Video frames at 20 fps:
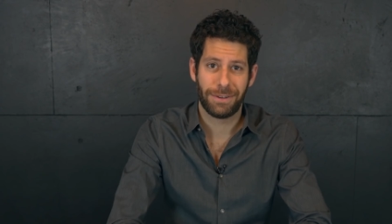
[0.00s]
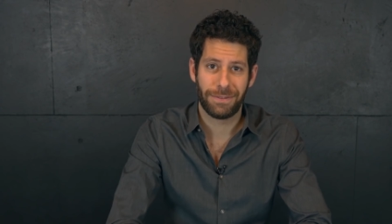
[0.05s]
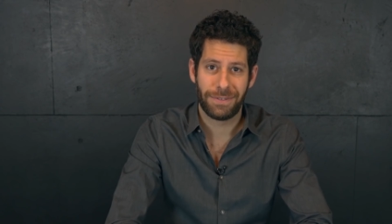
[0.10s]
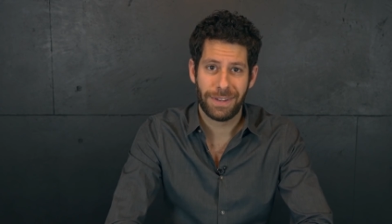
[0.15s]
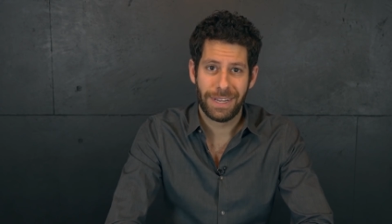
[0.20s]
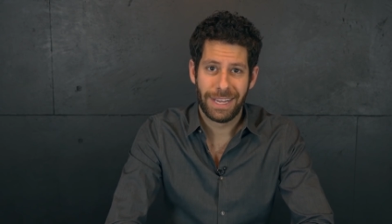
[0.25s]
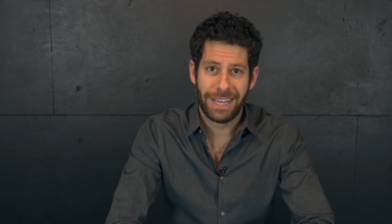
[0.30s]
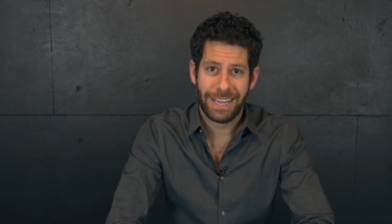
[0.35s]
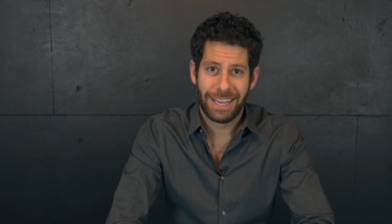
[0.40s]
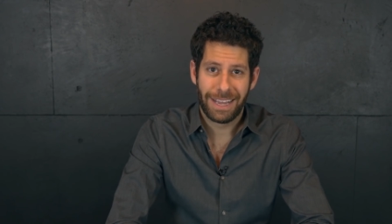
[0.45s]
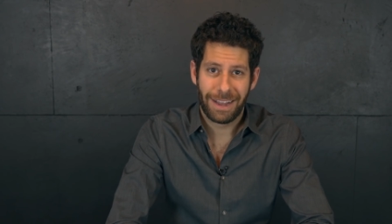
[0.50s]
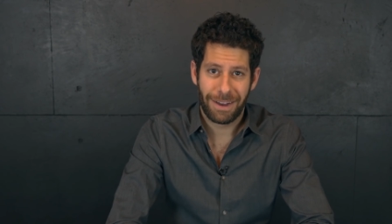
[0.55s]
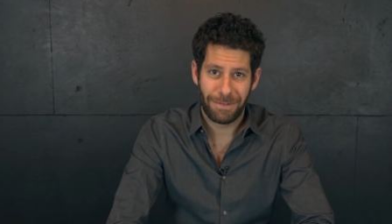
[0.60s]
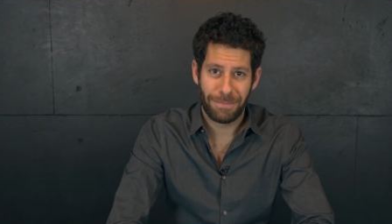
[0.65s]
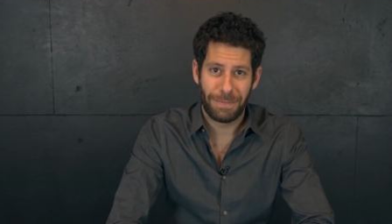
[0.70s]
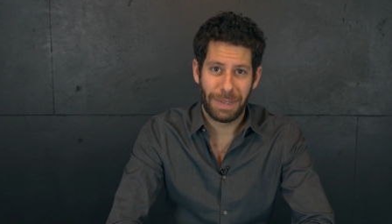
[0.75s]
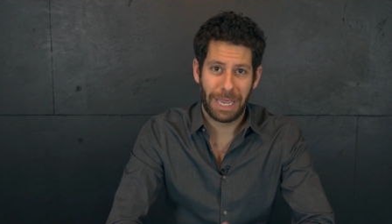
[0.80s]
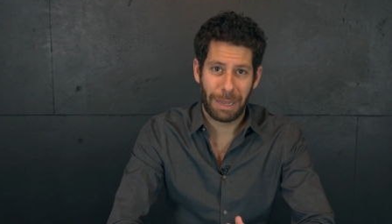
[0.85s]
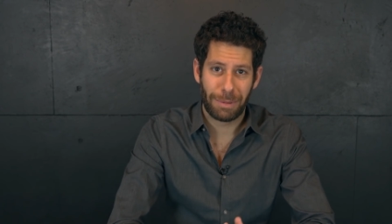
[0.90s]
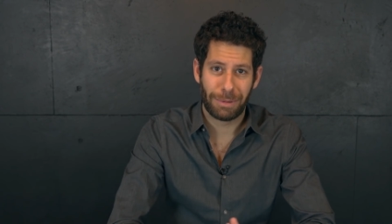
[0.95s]
of
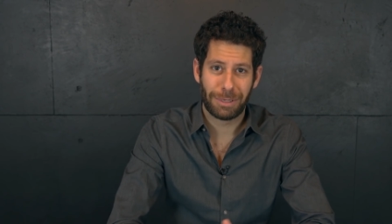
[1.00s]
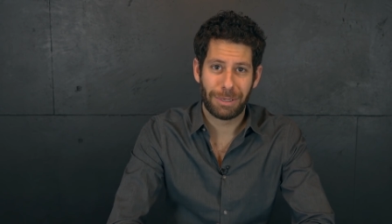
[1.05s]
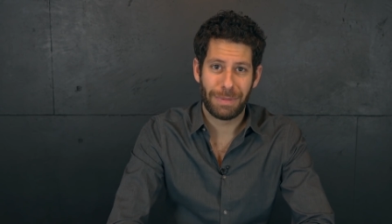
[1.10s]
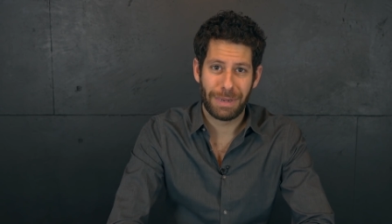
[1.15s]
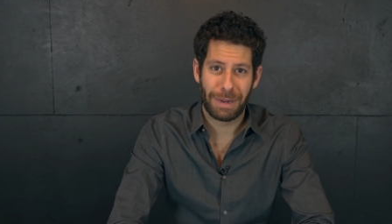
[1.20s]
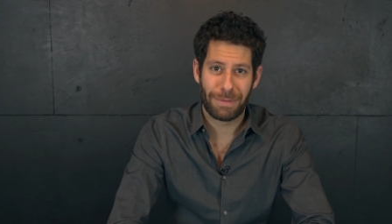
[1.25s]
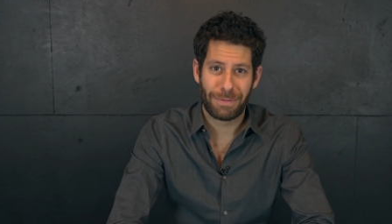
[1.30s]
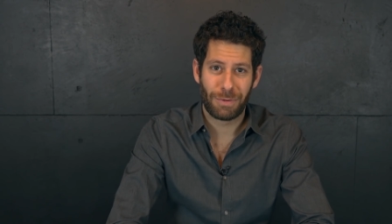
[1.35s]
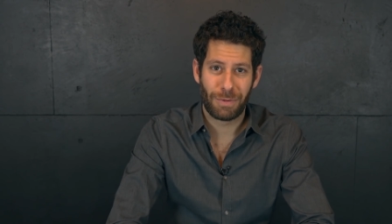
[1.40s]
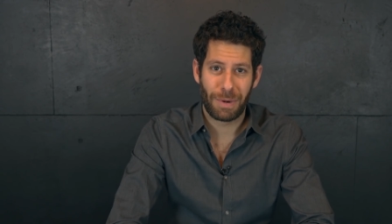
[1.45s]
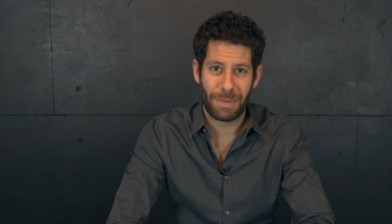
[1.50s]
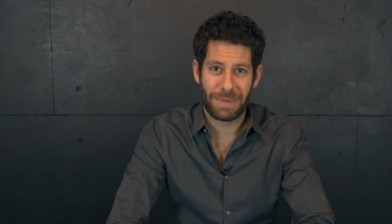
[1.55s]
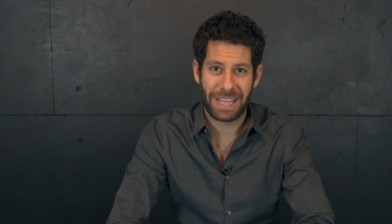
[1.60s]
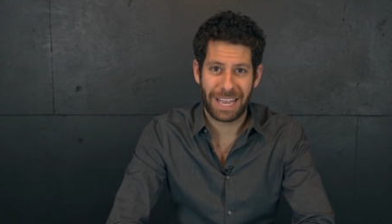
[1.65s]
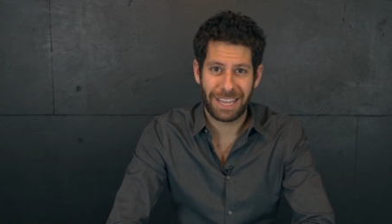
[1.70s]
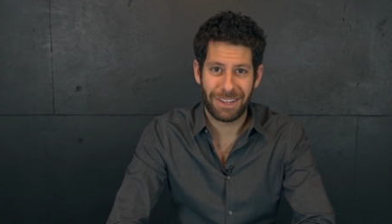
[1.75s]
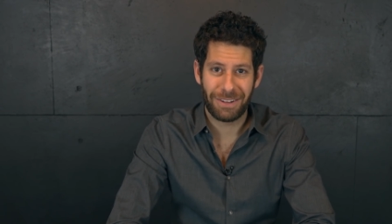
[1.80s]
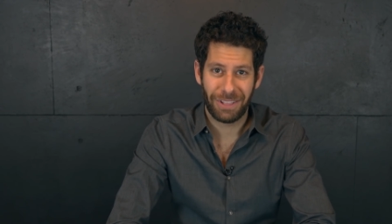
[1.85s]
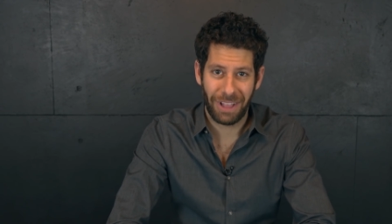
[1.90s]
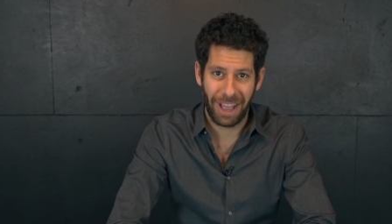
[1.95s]
of being able to meet up the women
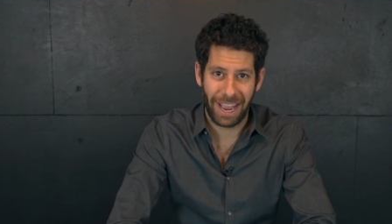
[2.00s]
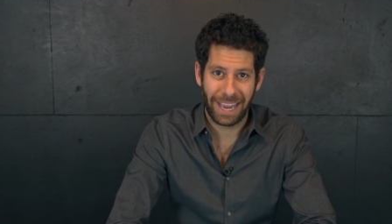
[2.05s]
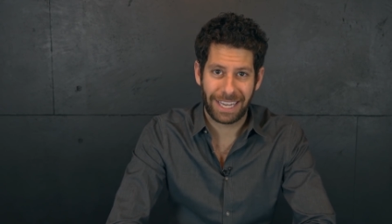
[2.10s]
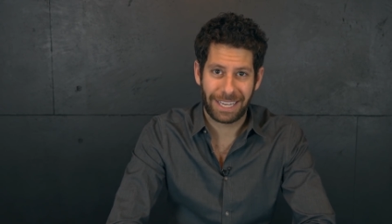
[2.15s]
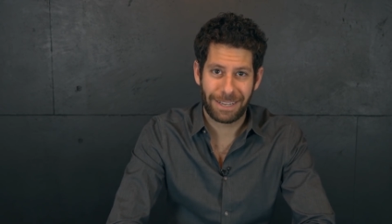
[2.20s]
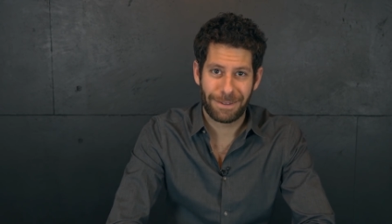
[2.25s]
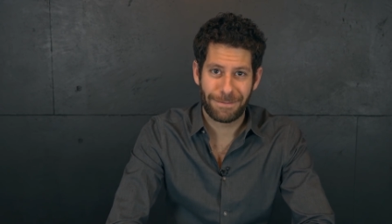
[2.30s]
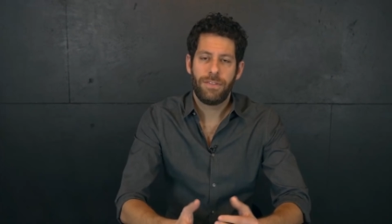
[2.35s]
that you like.